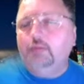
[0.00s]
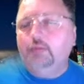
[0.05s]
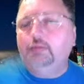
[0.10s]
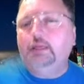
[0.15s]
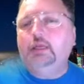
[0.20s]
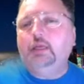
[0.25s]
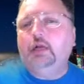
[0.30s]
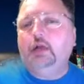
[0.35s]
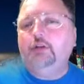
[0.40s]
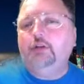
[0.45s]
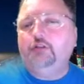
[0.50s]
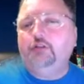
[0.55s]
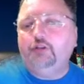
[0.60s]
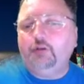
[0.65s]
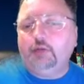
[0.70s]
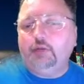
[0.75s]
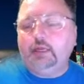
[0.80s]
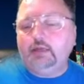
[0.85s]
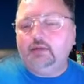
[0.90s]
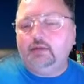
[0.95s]
Because
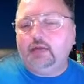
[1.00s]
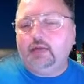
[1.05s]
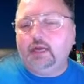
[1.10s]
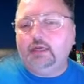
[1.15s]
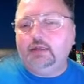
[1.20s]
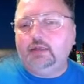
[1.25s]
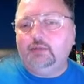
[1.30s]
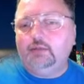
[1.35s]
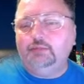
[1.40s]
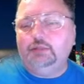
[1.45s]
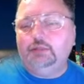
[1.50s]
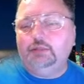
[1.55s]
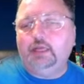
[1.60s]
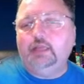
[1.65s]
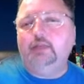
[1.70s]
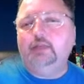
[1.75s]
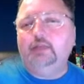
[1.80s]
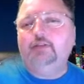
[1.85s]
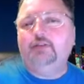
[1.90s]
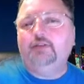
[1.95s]
you can title a
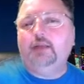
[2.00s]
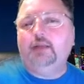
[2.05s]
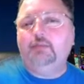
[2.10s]
playlist